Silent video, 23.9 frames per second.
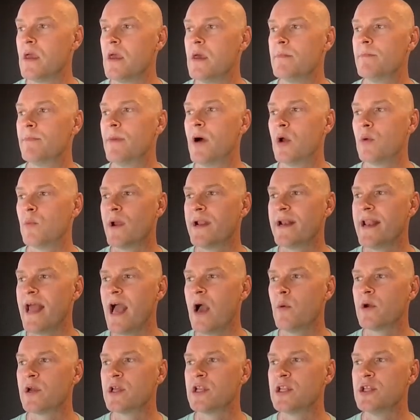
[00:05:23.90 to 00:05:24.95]
But right
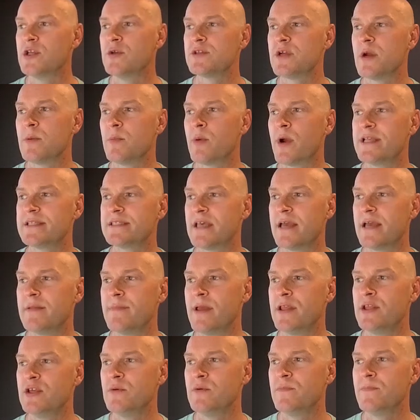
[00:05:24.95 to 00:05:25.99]
now we're going to use our BrightSlide
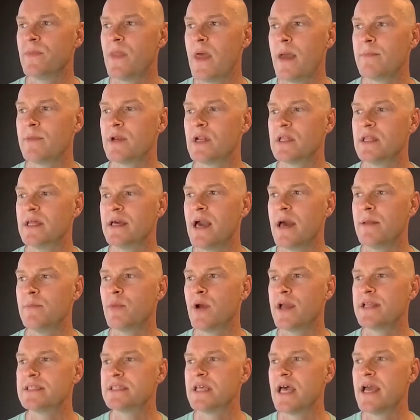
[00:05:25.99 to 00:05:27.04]
menu. I'm going to click on
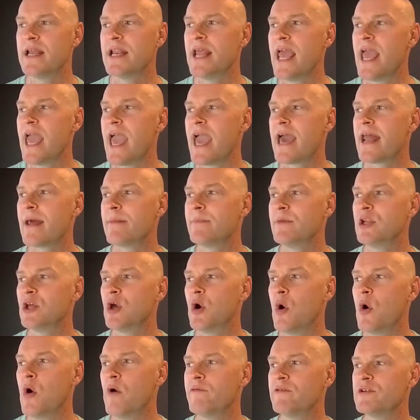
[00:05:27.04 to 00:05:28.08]
BrightSlide, and I'm going to
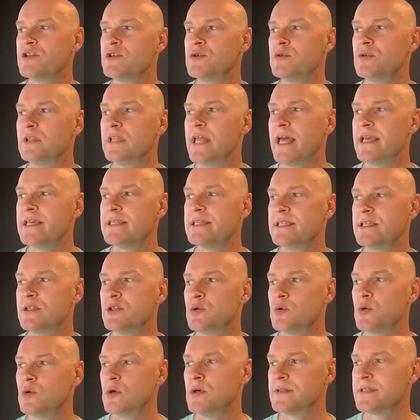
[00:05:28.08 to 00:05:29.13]
go over to Legacy
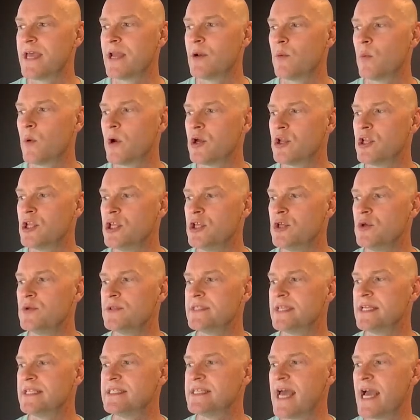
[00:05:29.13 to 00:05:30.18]
Tools, and we're going to
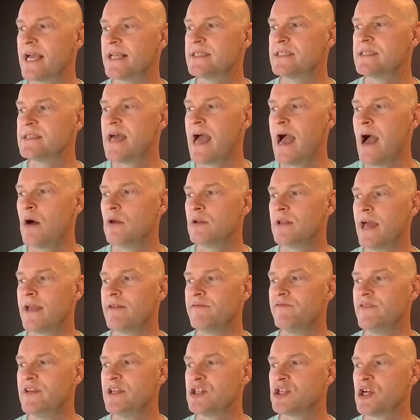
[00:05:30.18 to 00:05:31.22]
use the Text to Outline
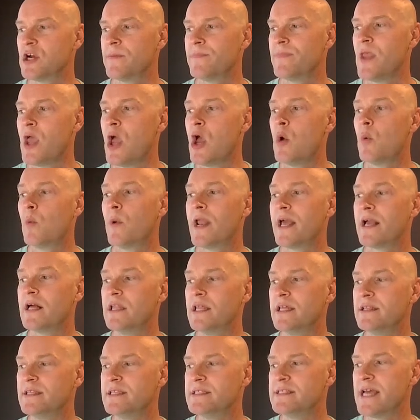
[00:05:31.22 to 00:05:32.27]
feature. When I
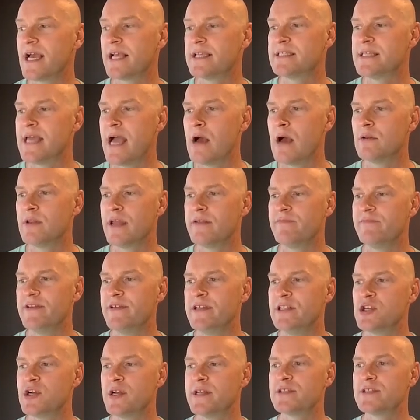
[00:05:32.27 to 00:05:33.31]
click the Text to Outline
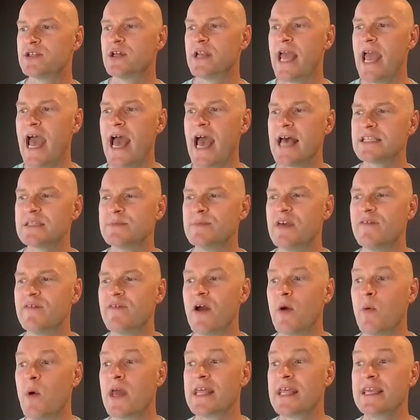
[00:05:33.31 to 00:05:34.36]
feature, it's going to ask me if
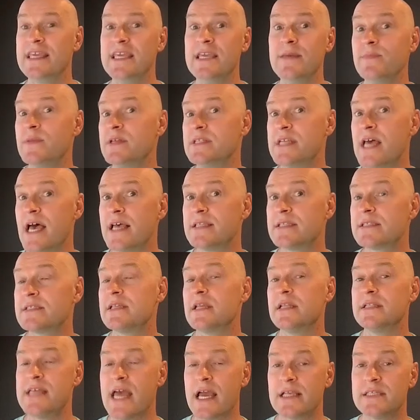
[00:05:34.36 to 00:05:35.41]
I want to keep the
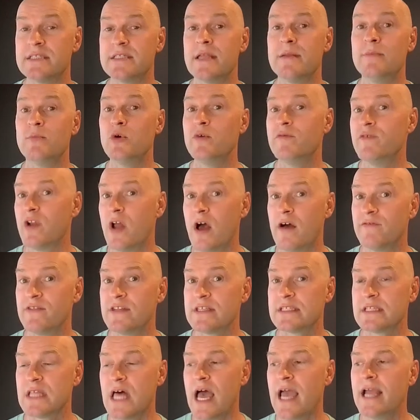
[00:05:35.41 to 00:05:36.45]
text and move it off the
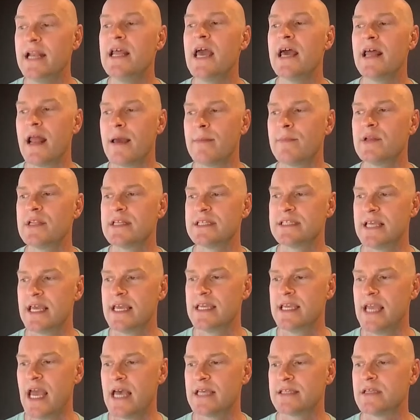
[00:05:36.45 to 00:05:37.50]
slide, and I'm going to say
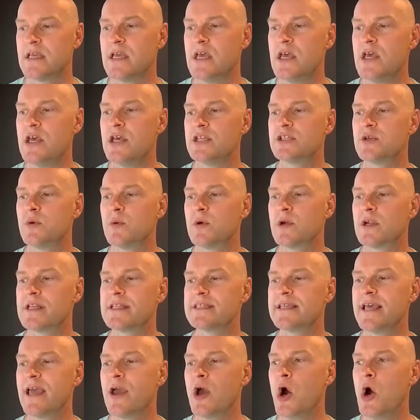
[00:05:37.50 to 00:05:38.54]
yes. So we're going to
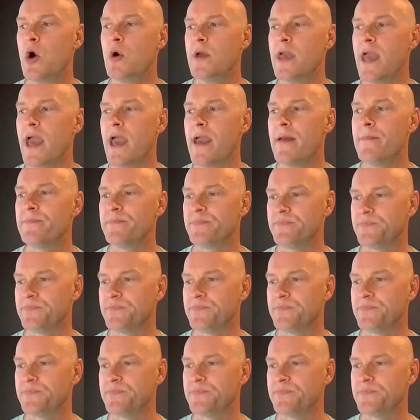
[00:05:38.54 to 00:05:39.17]
say OK.